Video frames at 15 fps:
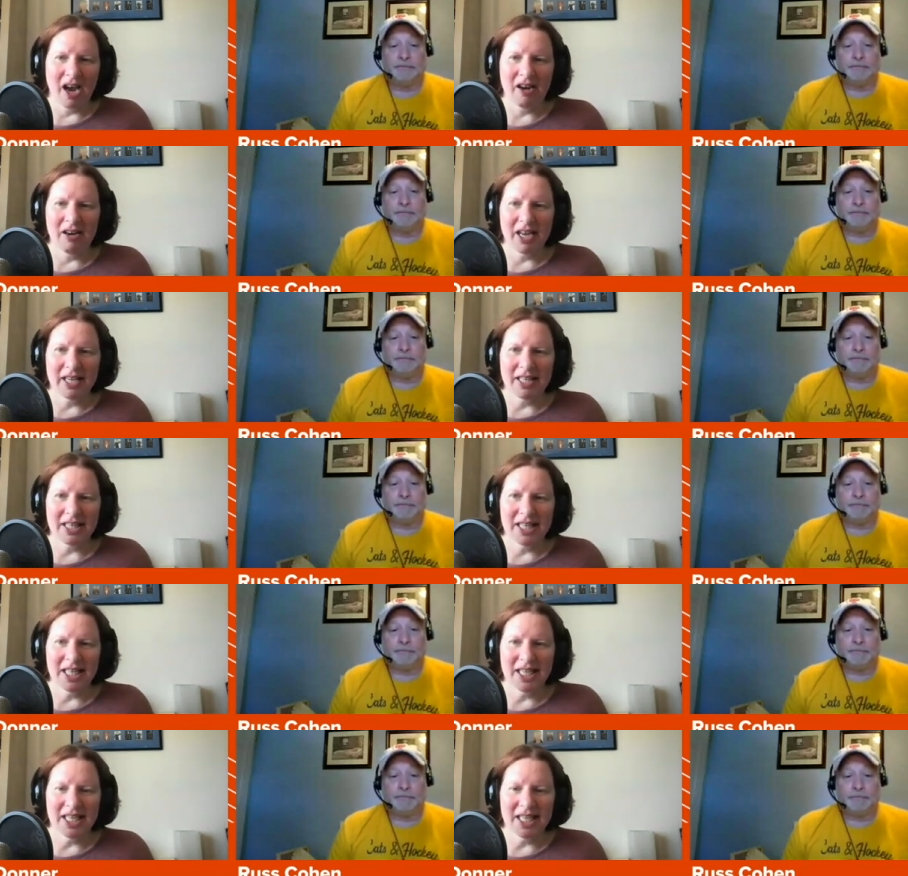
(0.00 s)
Speaker 1: All right.
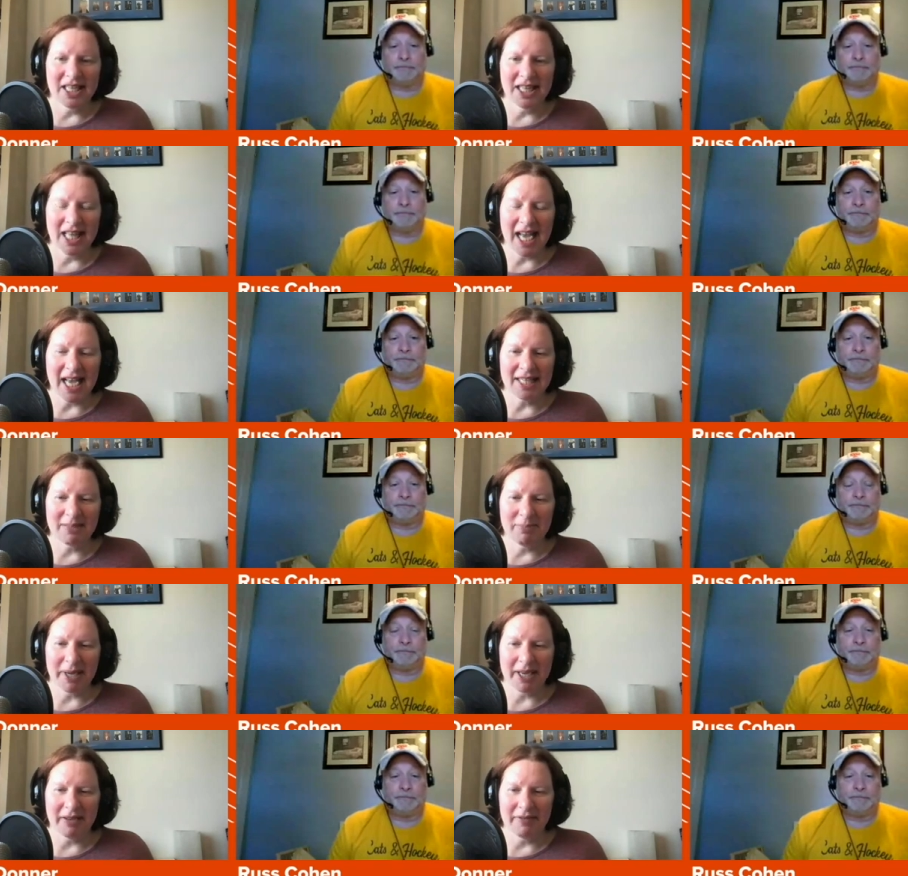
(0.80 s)
The last
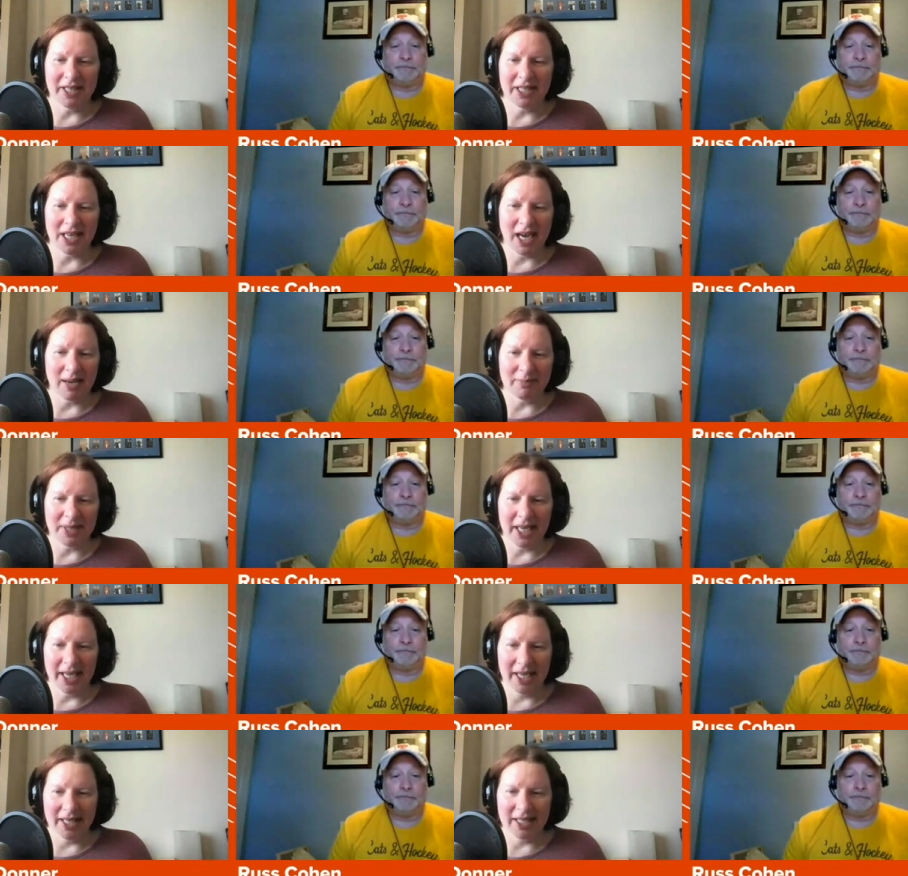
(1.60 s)
pick of the top
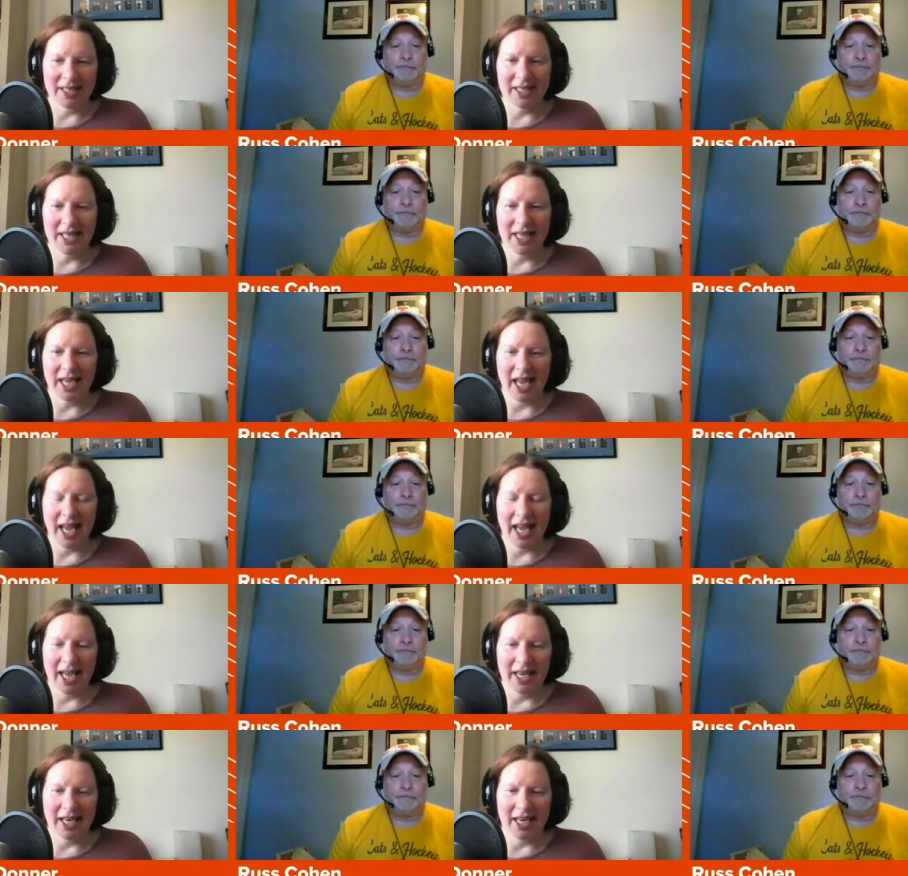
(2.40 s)
10 is the
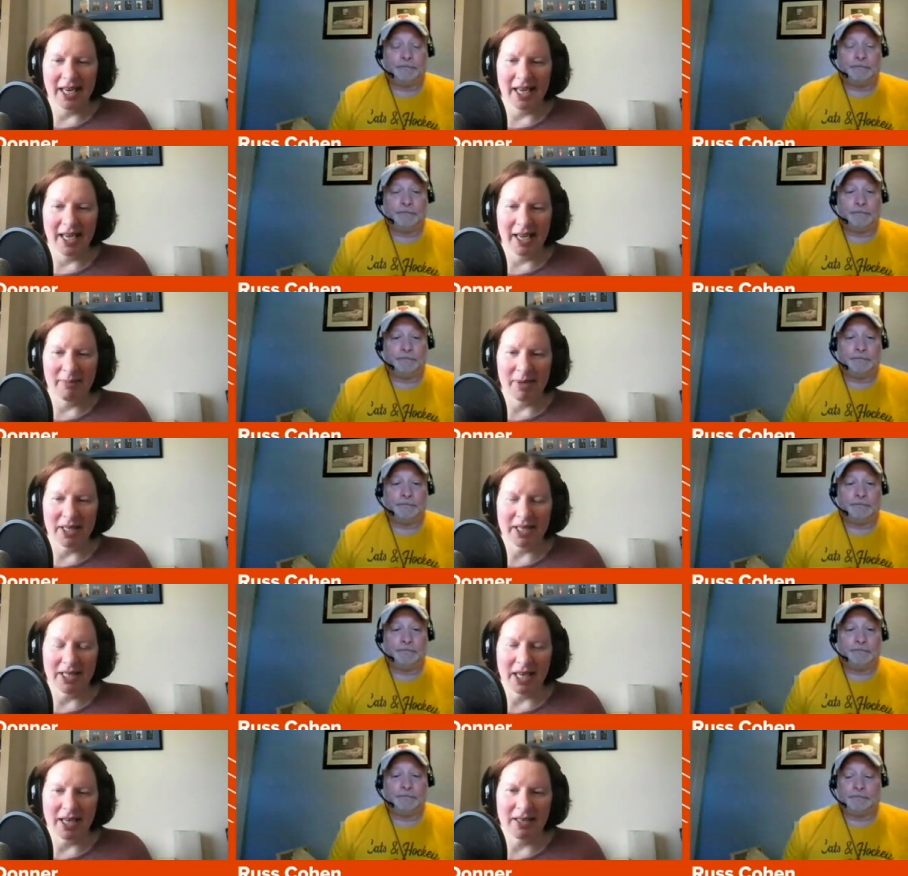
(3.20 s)
Anaheim
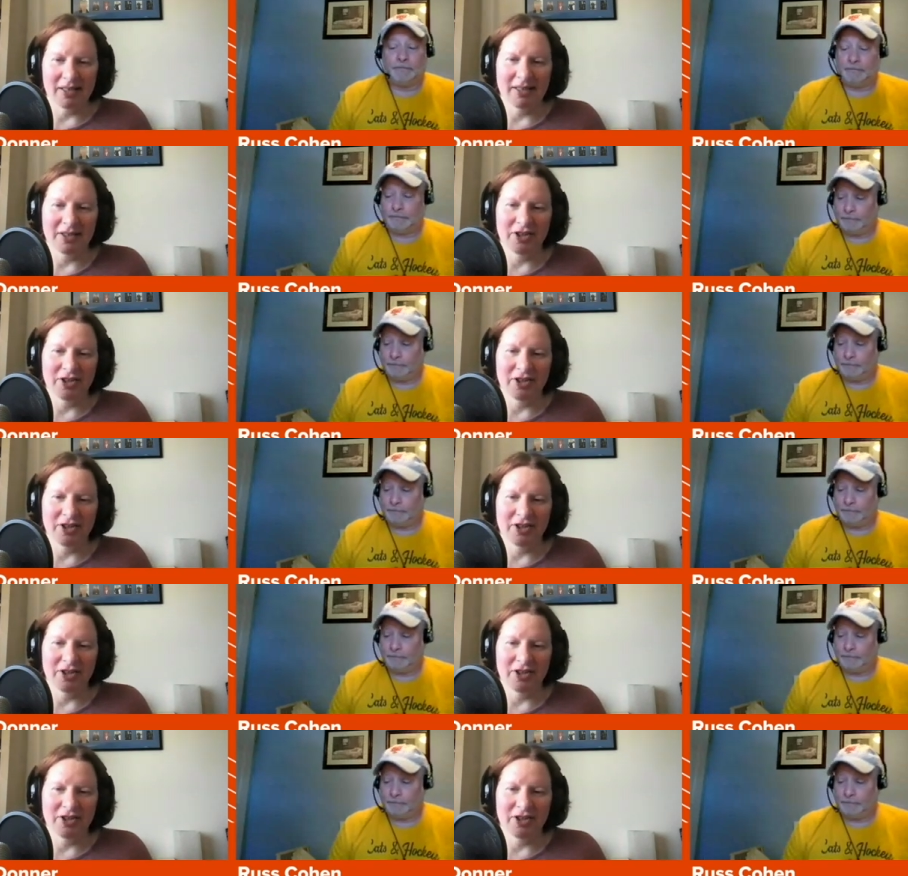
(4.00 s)
Ducks.